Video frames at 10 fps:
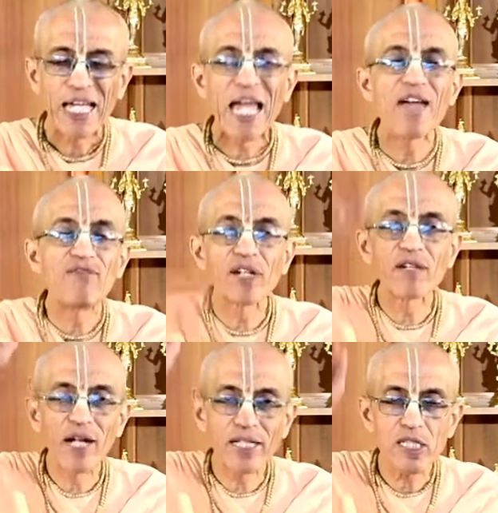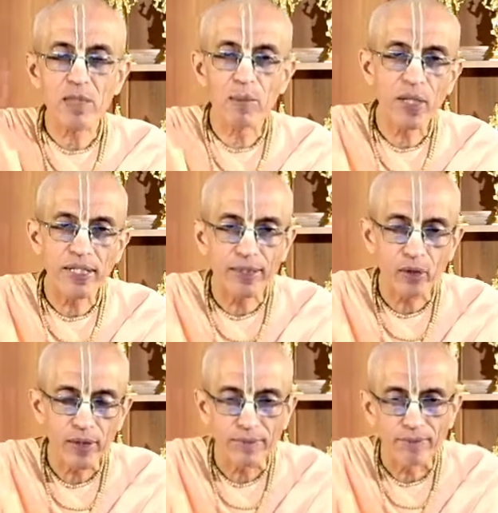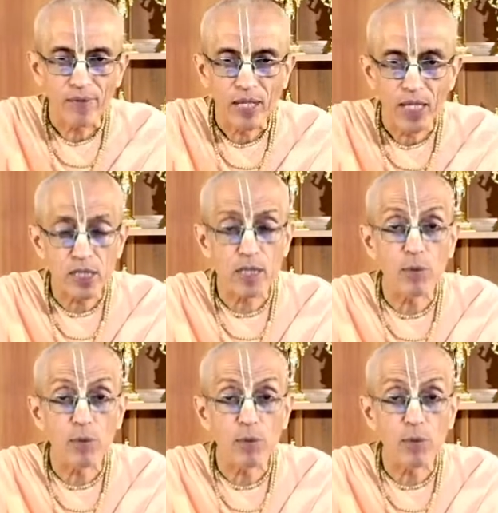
Everyone is subordinate to him this